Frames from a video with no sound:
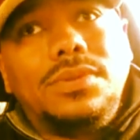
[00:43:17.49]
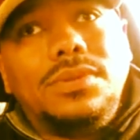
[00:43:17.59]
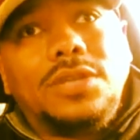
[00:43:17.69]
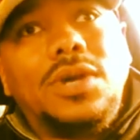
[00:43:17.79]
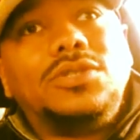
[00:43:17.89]

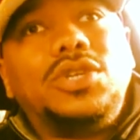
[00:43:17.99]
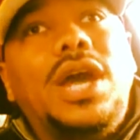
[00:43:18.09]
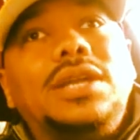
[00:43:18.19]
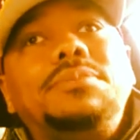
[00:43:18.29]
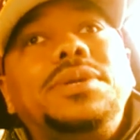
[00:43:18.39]
That's what I'm
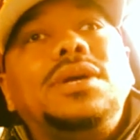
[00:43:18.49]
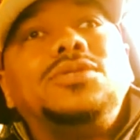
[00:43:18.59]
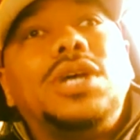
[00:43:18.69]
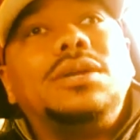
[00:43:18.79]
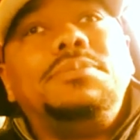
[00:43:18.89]
trying to be. I'm
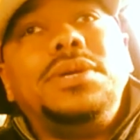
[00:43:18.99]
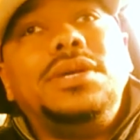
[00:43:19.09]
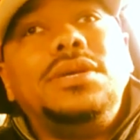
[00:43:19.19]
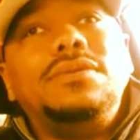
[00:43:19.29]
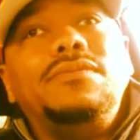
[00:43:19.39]
trying to
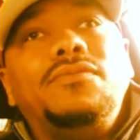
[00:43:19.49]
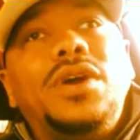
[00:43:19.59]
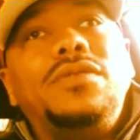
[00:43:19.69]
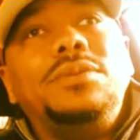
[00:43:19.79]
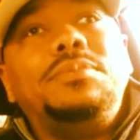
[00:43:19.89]
be
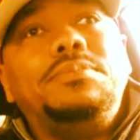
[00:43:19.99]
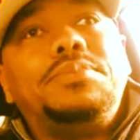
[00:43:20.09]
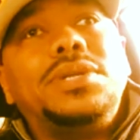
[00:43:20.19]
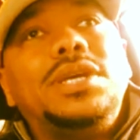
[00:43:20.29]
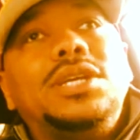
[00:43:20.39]
very
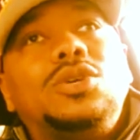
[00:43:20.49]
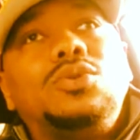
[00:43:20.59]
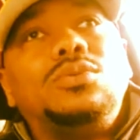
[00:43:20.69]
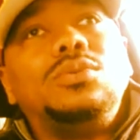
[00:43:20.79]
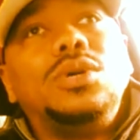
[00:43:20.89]

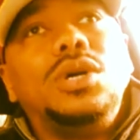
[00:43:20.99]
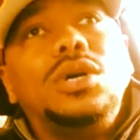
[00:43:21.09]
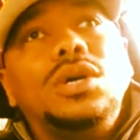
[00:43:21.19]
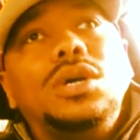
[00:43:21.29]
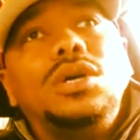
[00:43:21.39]
political
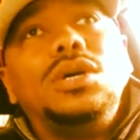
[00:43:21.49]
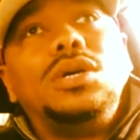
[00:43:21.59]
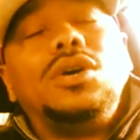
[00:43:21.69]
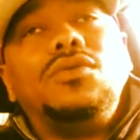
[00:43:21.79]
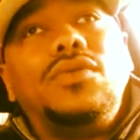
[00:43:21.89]

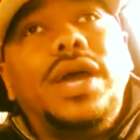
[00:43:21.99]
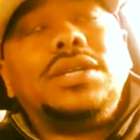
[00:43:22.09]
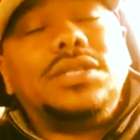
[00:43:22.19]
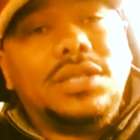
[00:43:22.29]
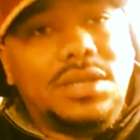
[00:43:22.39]

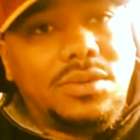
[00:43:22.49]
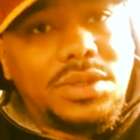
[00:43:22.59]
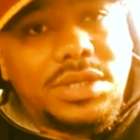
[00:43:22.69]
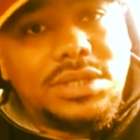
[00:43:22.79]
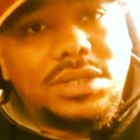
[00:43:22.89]
correct
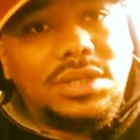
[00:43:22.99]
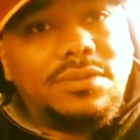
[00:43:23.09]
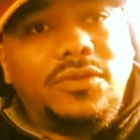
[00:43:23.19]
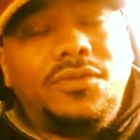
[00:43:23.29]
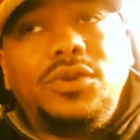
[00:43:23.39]
with this
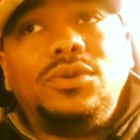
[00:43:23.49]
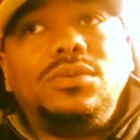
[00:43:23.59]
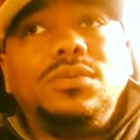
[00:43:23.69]
review.